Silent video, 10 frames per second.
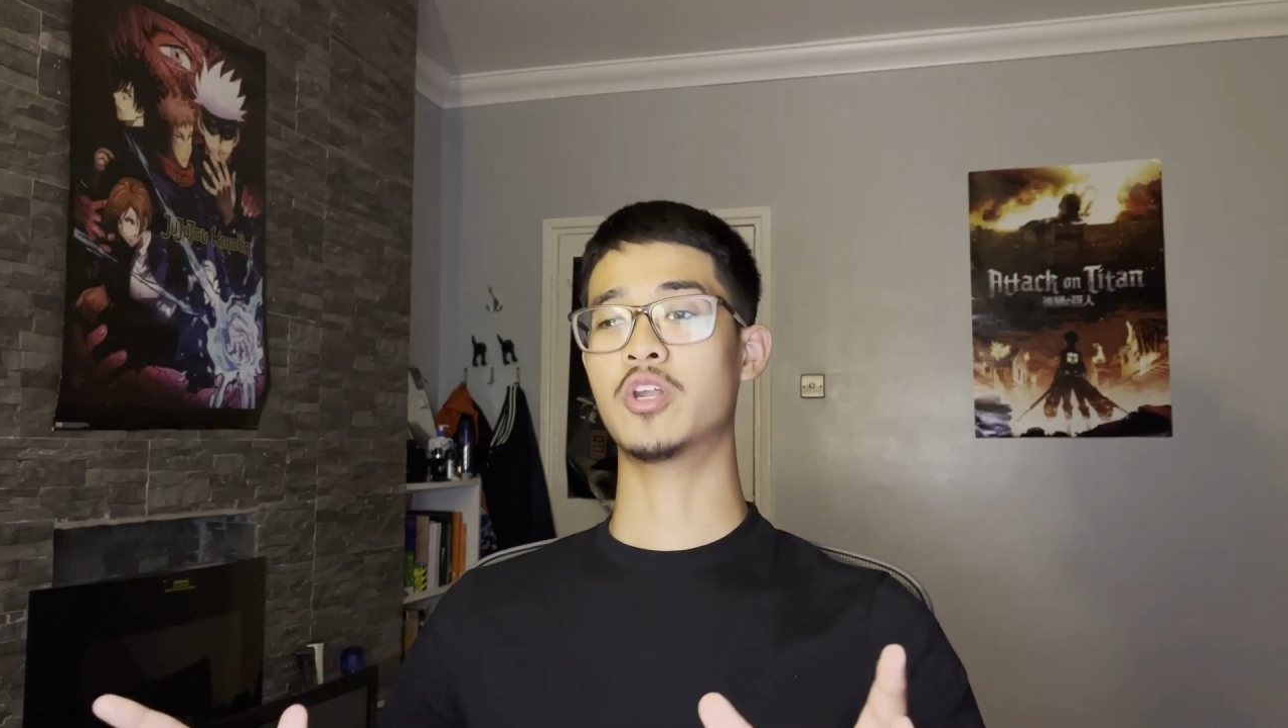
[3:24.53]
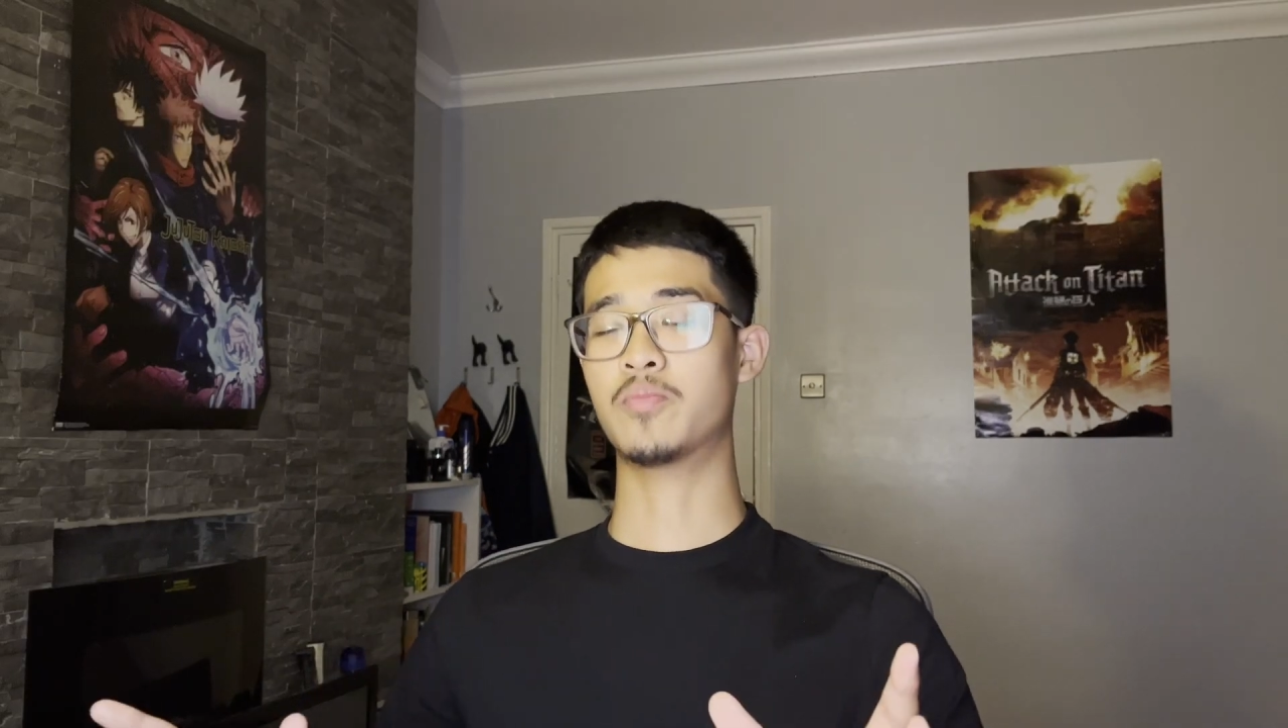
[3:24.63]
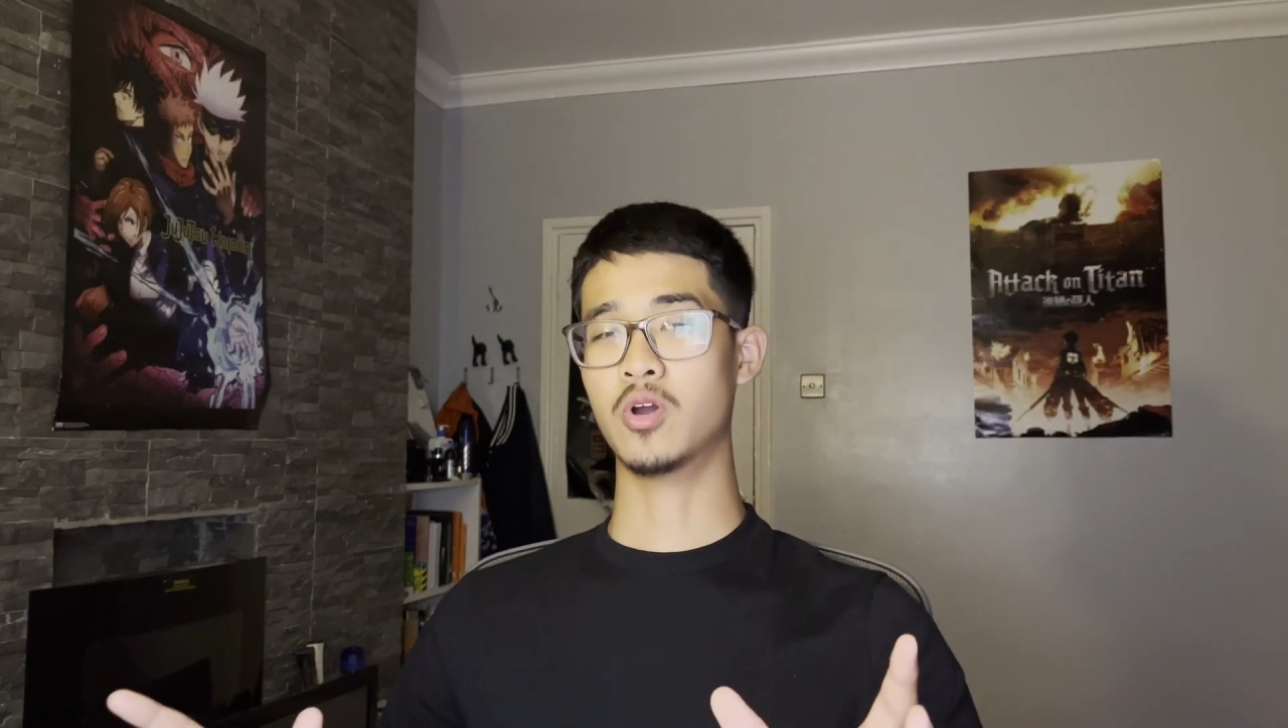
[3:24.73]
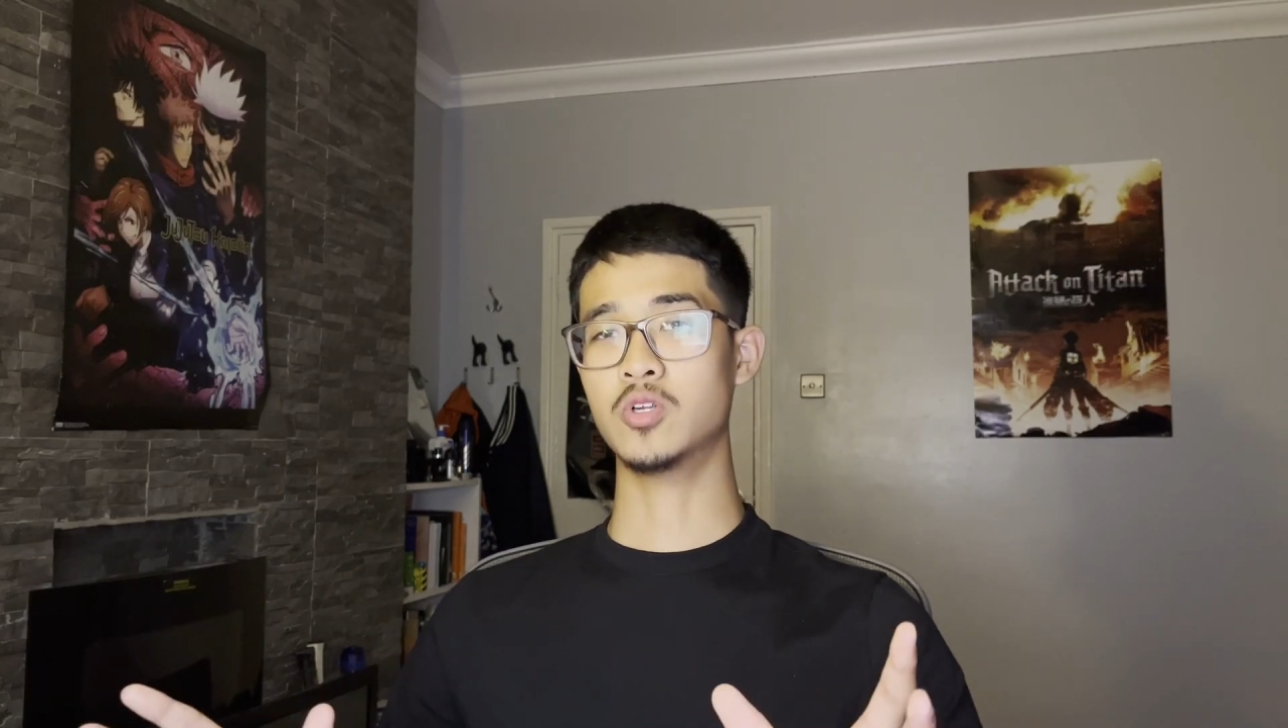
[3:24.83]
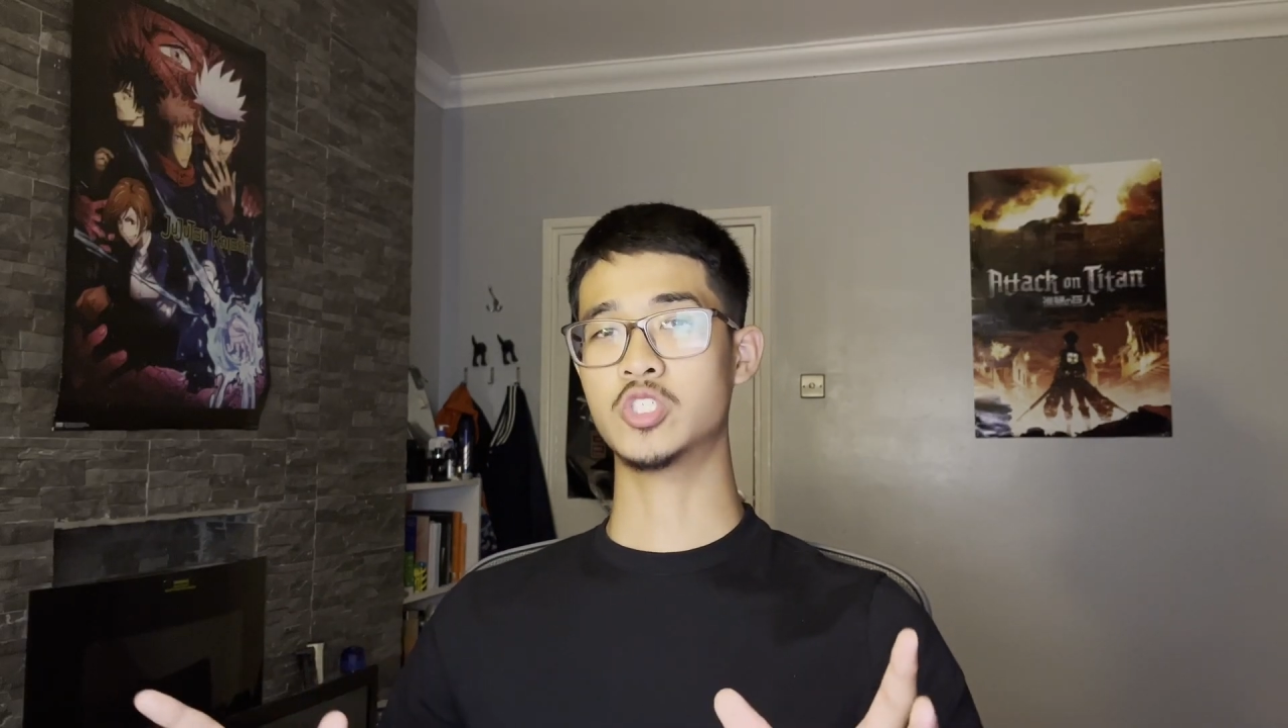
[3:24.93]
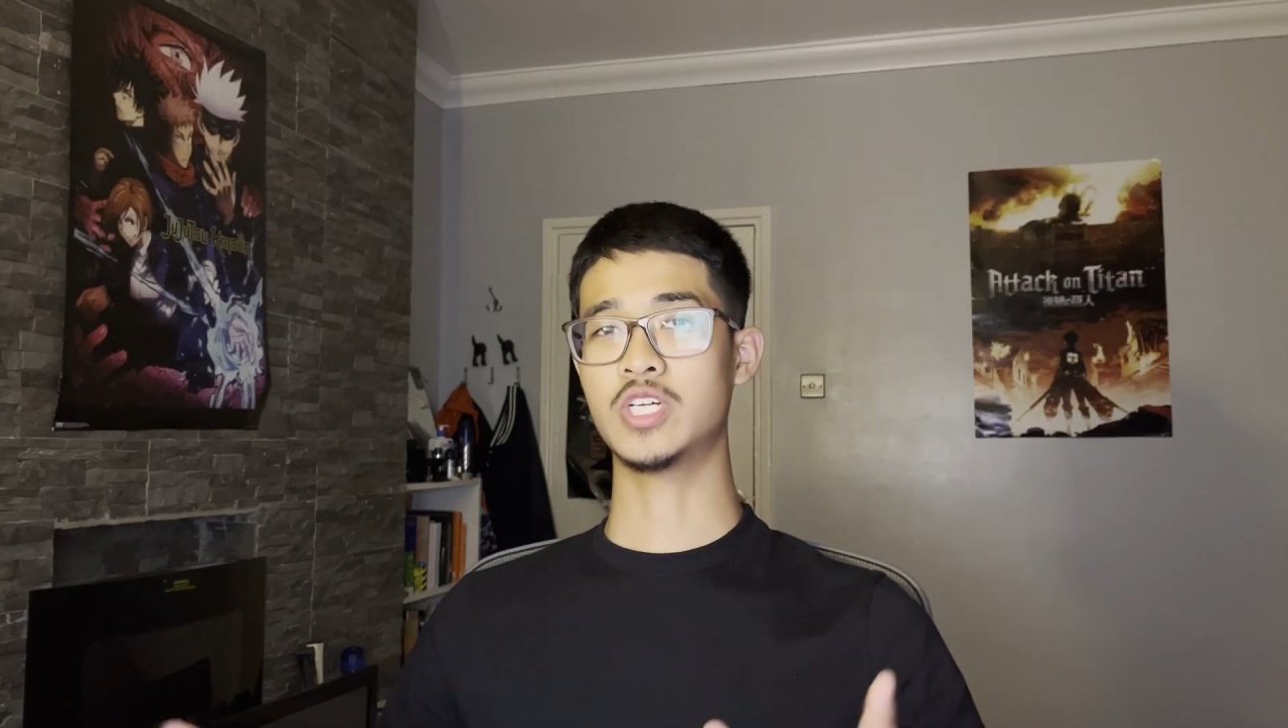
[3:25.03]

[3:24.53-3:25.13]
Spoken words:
approach